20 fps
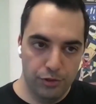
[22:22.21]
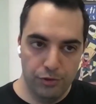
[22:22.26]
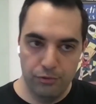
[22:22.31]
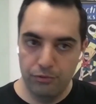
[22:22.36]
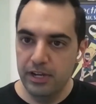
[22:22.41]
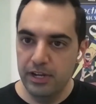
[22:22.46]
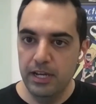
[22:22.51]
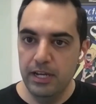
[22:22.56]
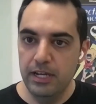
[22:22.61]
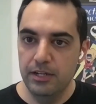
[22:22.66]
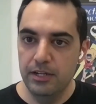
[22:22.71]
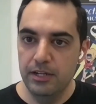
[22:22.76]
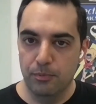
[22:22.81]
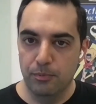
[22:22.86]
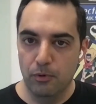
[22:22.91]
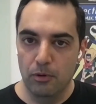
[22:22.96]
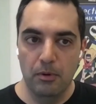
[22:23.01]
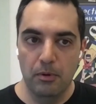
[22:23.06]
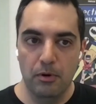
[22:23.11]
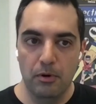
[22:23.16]
sort of
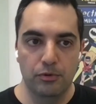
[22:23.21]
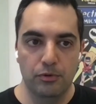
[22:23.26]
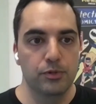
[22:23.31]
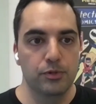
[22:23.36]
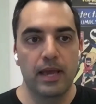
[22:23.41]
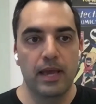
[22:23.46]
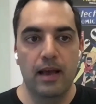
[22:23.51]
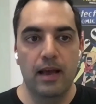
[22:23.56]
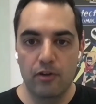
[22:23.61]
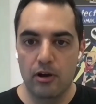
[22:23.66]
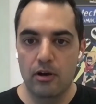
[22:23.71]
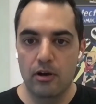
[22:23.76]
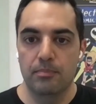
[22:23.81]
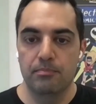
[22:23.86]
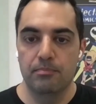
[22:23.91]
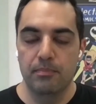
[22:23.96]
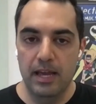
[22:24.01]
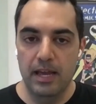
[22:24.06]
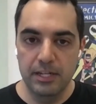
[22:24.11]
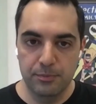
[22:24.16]
three deployment models. We have
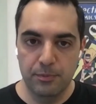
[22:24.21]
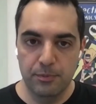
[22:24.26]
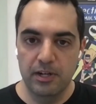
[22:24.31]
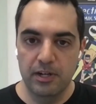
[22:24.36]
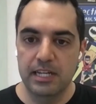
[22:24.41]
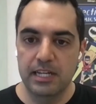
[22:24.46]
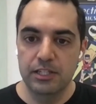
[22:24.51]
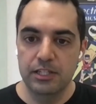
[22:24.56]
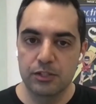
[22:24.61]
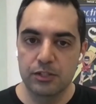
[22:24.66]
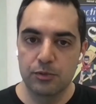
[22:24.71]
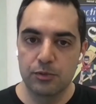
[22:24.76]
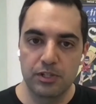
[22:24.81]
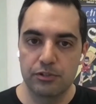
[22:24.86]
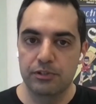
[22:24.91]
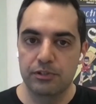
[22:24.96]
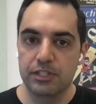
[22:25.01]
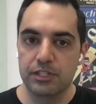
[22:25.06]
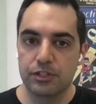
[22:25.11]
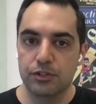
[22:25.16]
our enterprise
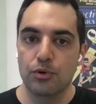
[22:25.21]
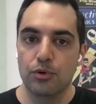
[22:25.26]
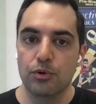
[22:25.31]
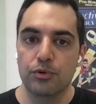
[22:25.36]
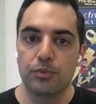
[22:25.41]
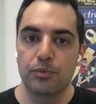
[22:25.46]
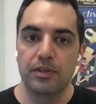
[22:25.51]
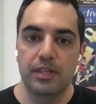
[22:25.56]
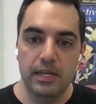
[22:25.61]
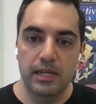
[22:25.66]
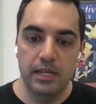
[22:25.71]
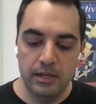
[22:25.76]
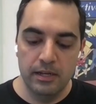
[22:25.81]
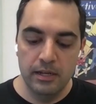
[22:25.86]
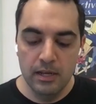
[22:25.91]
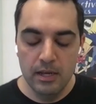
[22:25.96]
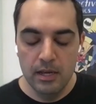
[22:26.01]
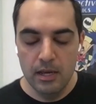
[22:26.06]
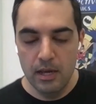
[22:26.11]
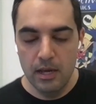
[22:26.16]
agents, which are installed
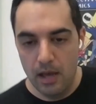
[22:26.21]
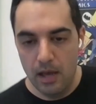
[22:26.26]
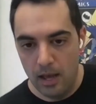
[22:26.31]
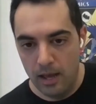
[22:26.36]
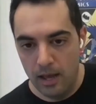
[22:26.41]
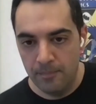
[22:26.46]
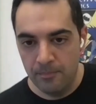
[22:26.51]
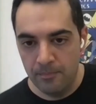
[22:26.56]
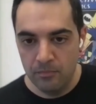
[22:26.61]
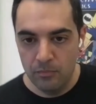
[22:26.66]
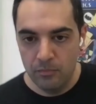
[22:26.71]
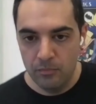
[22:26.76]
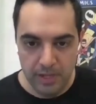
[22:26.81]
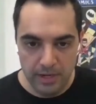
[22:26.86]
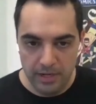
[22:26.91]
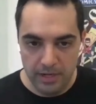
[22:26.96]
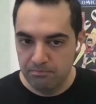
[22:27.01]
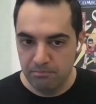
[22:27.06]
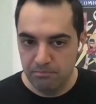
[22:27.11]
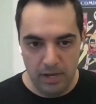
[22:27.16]
within a
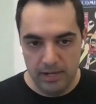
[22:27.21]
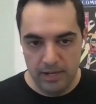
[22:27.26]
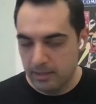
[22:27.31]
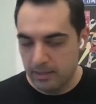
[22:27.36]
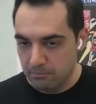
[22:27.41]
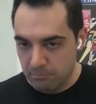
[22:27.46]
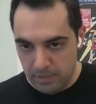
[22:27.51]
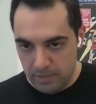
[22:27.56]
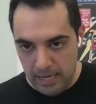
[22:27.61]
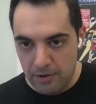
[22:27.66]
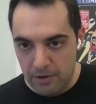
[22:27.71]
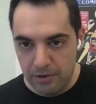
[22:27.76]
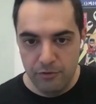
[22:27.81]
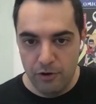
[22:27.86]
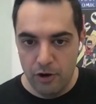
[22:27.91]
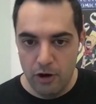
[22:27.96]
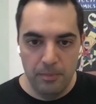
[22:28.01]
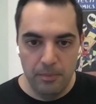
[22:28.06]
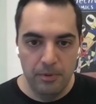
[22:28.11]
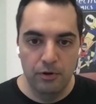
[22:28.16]

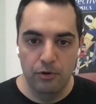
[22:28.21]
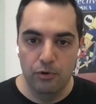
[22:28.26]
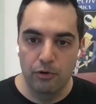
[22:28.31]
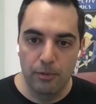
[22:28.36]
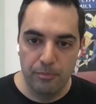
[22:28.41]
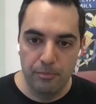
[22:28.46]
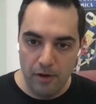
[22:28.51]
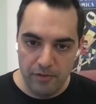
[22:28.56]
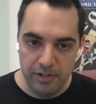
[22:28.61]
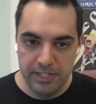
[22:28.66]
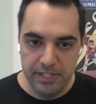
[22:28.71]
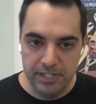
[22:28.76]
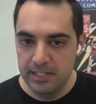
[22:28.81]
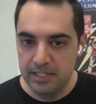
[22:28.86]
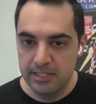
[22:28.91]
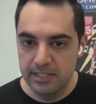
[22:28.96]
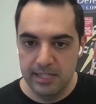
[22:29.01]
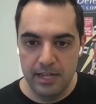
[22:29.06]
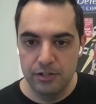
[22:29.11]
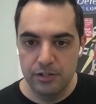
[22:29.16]
cloud environment or a
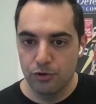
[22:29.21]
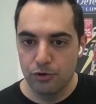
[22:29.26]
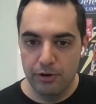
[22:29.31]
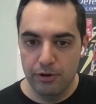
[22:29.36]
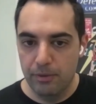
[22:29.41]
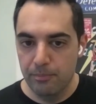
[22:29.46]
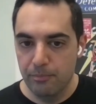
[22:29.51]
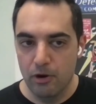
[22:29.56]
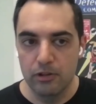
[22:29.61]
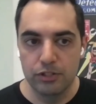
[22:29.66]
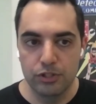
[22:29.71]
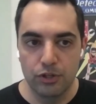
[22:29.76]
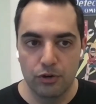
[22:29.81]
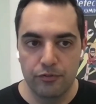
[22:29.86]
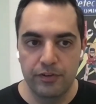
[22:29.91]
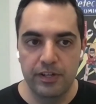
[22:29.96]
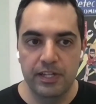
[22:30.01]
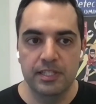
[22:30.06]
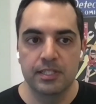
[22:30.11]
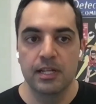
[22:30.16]
private data center or at a
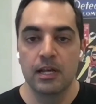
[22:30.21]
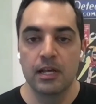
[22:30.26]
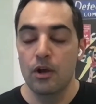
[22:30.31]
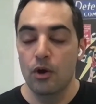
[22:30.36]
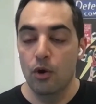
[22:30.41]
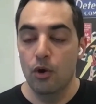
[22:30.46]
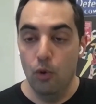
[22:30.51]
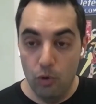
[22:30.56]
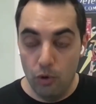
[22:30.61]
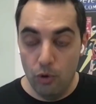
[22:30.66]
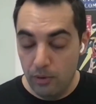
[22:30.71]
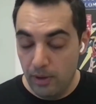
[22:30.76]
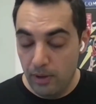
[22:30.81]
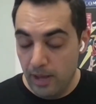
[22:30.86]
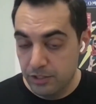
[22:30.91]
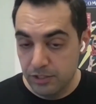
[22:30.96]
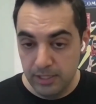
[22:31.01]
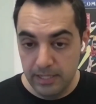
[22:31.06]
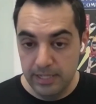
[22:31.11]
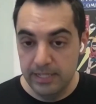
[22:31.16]
branch office,
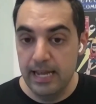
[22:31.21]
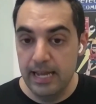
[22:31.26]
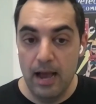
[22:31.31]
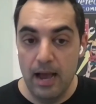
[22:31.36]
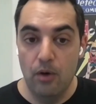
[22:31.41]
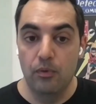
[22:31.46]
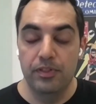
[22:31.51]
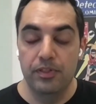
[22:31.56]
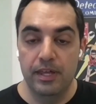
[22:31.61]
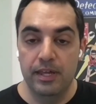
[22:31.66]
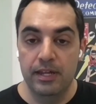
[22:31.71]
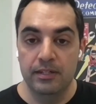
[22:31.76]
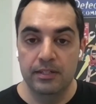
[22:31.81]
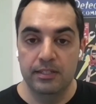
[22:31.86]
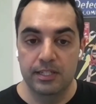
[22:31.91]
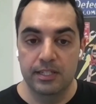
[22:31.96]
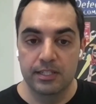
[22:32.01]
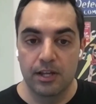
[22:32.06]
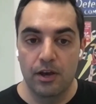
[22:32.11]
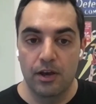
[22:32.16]
or actually now
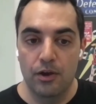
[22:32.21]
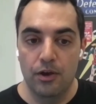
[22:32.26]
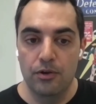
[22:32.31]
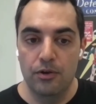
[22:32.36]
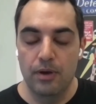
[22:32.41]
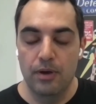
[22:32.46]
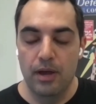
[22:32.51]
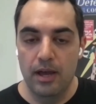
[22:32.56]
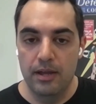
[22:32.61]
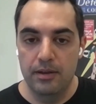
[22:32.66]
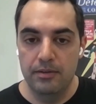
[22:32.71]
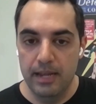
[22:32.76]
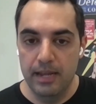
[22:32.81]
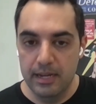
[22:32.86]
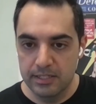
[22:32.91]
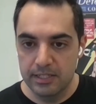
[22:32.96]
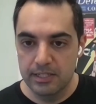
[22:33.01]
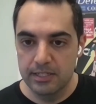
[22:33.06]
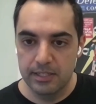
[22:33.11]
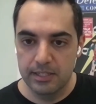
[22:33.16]
within Cisco
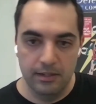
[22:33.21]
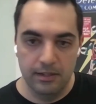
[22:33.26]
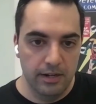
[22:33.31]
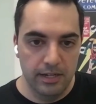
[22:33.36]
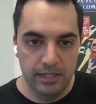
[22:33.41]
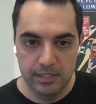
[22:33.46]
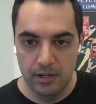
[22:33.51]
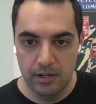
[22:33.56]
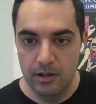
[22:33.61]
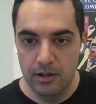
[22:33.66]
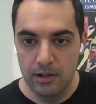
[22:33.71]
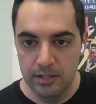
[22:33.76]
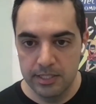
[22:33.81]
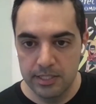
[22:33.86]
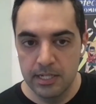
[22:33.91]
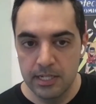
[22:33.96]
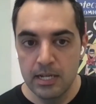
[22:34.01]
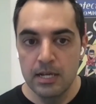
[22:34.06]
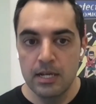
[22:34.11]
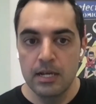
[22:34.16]
Nexus and
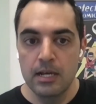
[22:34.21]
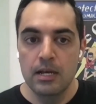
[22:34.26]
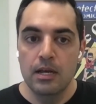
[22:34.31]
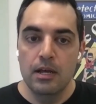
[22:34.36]
ISRs.